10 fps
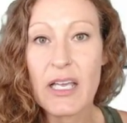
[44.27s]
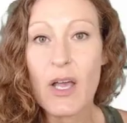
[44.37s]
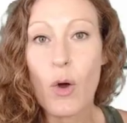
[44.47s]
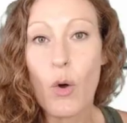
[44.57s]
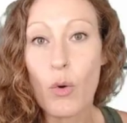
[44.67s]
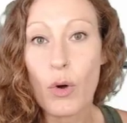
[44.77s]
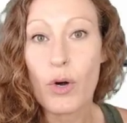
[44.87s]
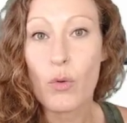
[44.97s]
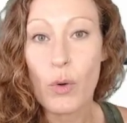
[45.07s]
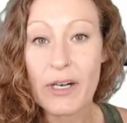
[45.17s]
or
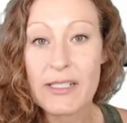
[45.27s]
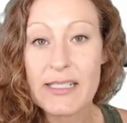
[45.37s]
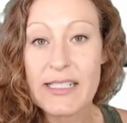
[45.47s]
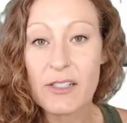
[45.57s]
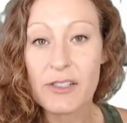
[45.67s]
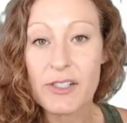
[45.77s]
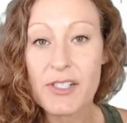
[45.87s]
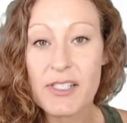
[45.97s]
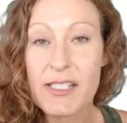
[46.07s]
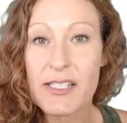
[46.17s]
where
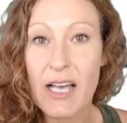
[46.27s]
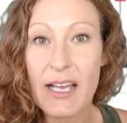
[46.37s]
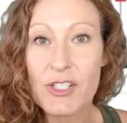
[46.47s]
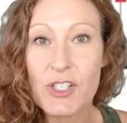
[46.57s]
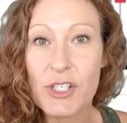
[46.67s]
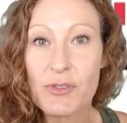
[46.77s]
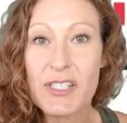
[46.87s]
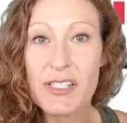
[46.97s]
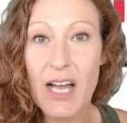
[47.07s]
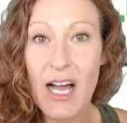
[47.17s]
dealers decide to
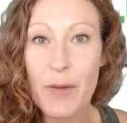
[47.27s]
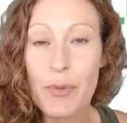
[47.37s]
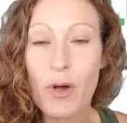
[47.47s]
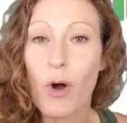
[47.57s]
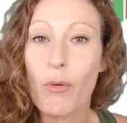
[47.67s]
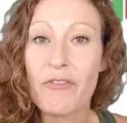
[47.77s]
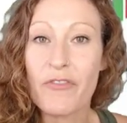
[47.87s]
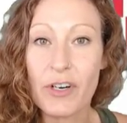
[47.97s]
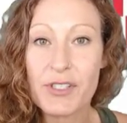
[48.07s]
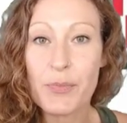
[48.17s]
stop or
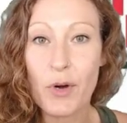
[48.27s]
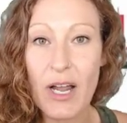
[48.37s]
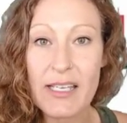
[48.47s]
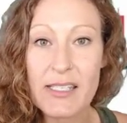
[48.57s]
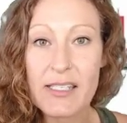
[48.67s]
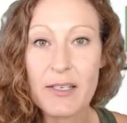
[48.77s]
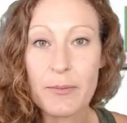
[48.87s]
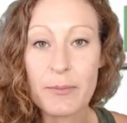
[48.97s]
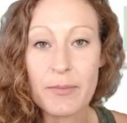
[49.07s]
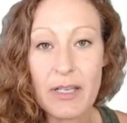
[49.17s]
reverse price.
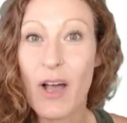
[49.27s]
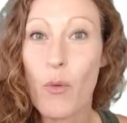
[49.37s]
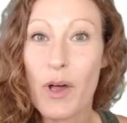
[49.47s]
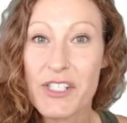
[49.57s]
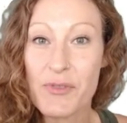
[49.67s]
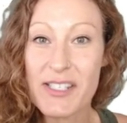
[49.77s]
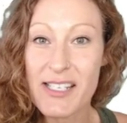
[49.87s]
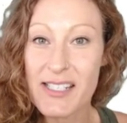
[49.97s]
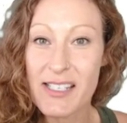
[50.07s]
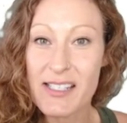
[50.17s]
What is
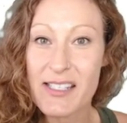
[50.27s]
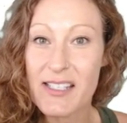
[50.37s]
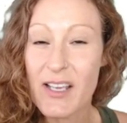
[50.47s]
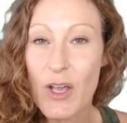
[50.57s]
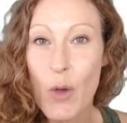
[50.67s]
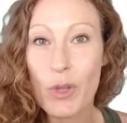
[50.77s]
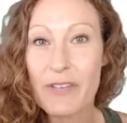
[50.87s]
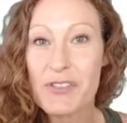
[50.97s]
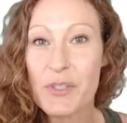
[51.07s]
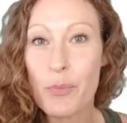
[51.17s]
resistance? Well, if
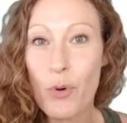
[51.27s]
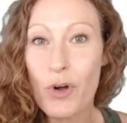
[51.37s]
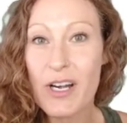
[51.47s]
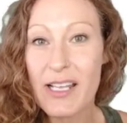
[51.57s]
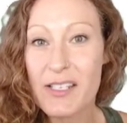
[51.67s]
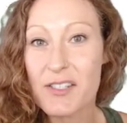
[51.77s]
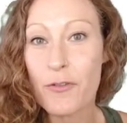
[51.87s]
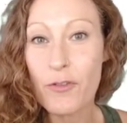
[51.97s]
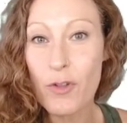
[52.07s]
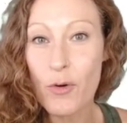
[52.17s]
support is the
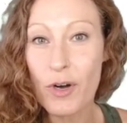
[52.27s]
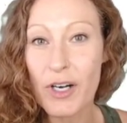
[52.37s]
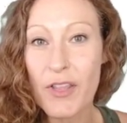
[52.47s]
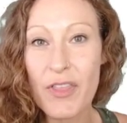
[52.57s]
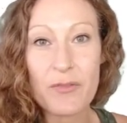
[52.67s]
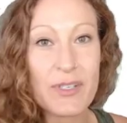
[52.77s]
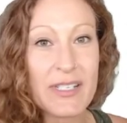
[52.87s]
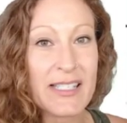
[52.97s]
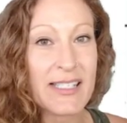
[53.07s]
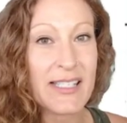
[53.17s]
floor, then
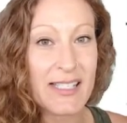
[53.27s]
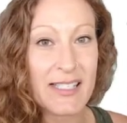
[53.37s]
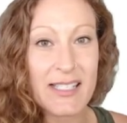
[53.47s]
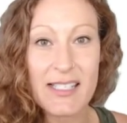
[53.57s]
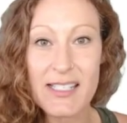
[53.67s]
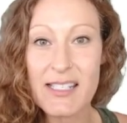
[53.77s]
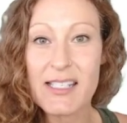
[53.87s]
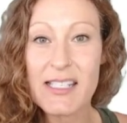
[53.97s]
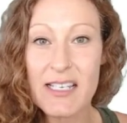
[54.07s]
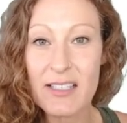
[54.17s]
resistance is the
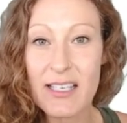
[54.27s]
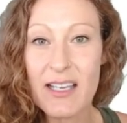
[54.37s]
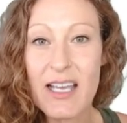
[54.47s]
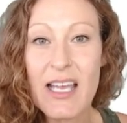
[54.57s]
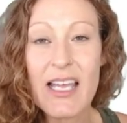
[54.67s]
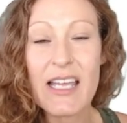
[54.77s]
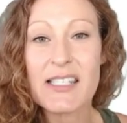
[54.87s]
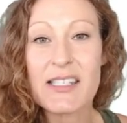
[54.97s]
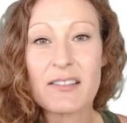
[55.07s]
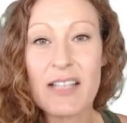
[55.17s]
ceiling. It's
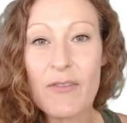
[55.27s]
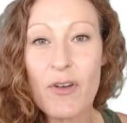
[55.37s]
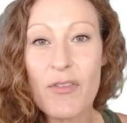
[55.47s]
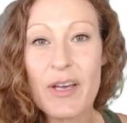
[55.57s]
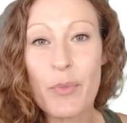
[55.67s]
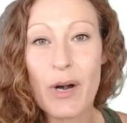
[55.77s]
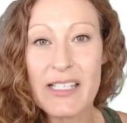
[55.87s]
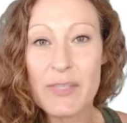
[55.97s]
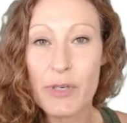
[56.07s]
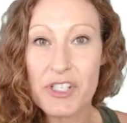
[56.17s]
the level that
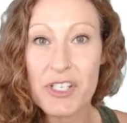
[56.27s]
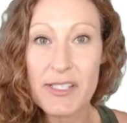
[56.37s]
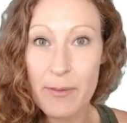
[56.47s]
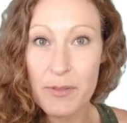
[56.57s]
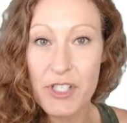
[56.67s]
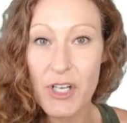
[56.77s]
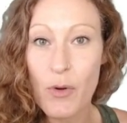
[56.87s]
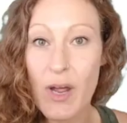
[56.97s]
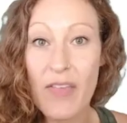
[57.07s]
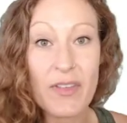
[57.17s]
price pushes up
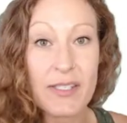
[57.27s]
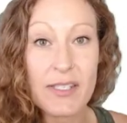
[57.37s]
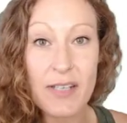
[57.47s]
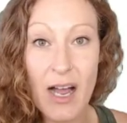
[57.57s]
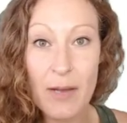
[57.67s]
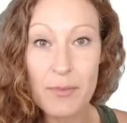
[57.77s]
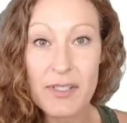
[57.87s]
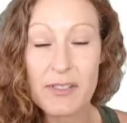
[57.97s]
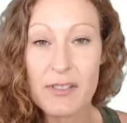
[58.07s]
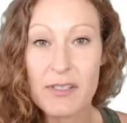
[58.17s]
to and then
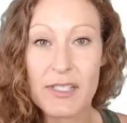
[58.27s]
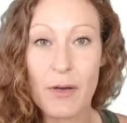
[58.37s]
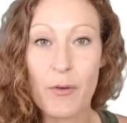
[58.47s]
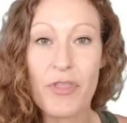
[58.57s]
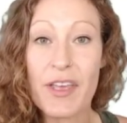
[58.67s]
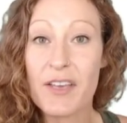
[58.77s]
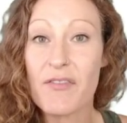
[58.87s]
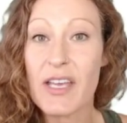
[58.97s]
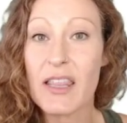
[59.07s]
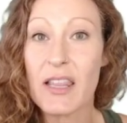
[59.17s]
stops. So think of
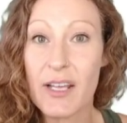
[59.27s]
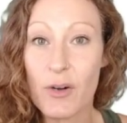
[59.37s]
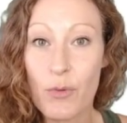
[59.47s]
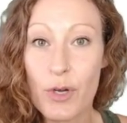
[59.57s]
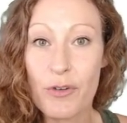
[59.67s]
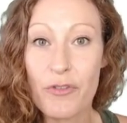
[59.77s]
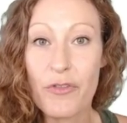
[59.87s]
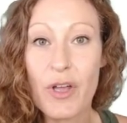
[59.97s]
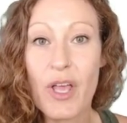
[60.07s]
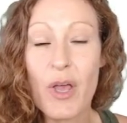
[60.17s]
it like a roof.
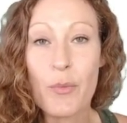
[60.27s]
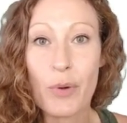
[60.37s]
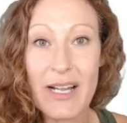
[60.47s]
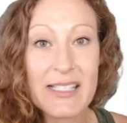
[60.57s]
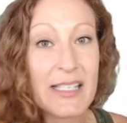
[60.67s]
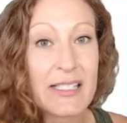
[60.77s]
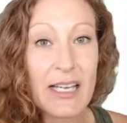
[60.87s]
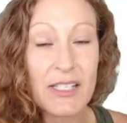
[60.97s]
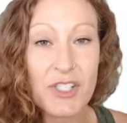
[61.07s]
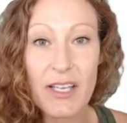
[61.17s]
Price can
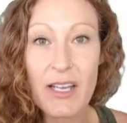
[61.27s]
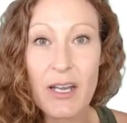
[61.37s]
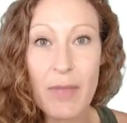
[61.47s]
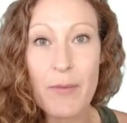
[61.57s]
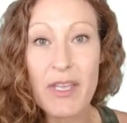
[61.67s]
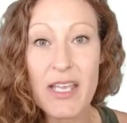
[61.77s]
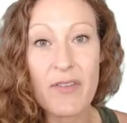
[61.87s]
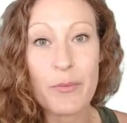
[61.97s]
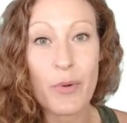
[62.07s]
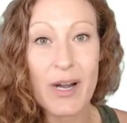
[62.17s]
touch it, maybe
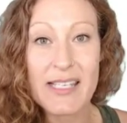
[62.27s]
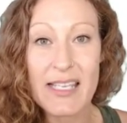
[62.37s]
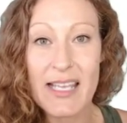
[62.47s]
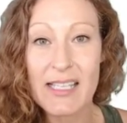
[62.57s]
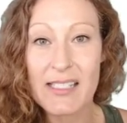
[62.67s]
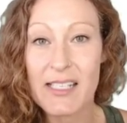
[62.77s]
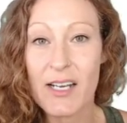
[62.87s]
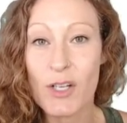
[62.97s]
even press against it, go